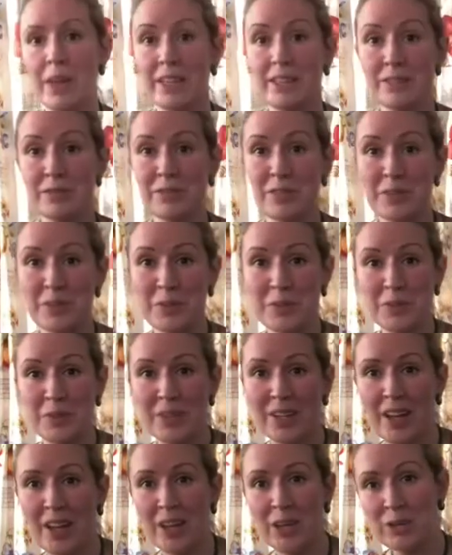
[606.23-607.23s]
difference
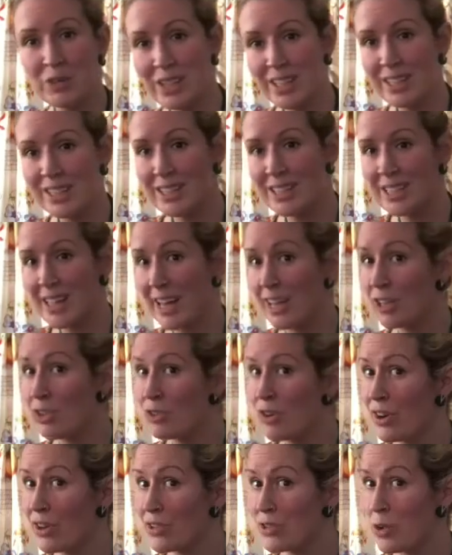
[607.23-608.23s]
between a cricket and a
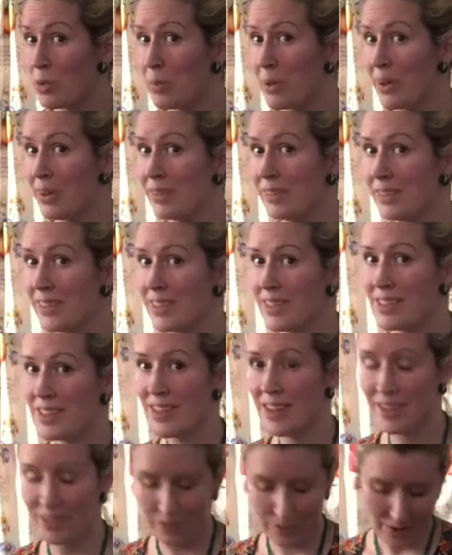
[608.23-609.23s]
grasshopper is
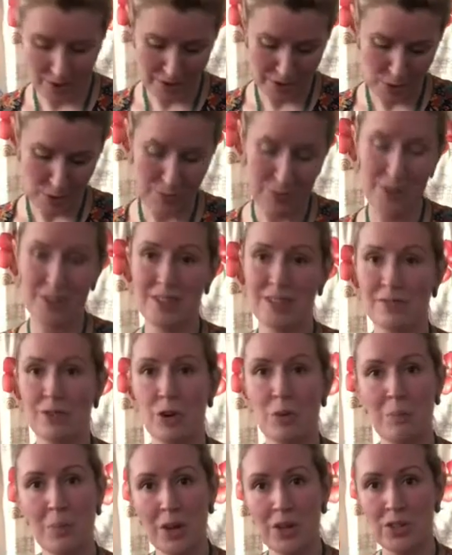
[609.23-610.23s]
that grasshoppers have got
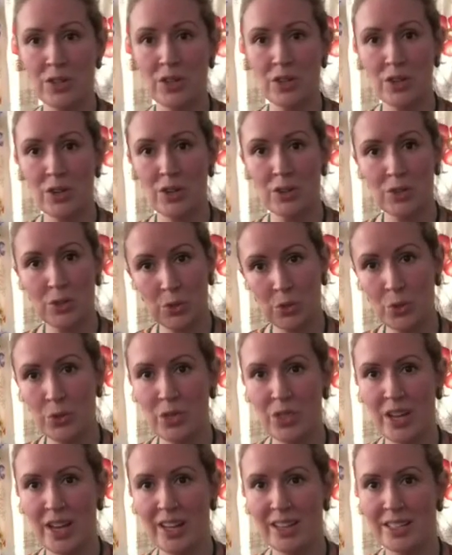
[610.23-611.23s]
much
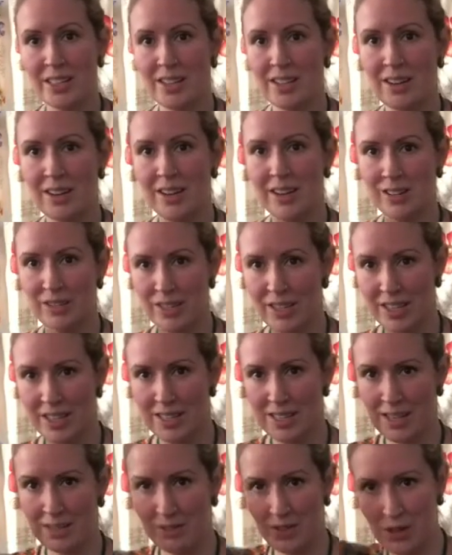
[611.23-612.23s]
shorter antennae, crickets
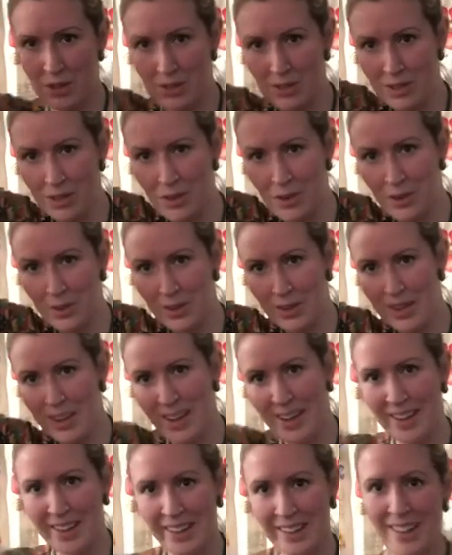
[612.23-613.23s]
have those long
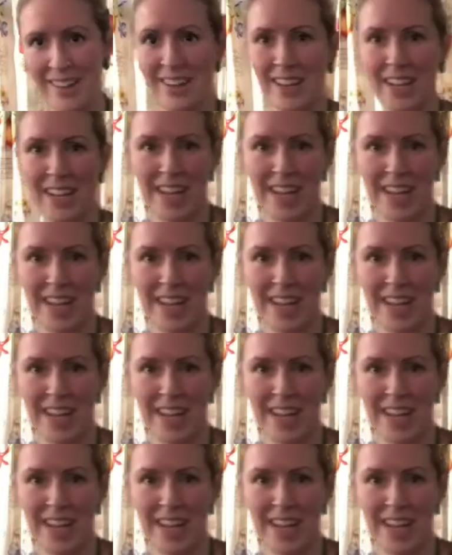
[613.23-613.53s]
curly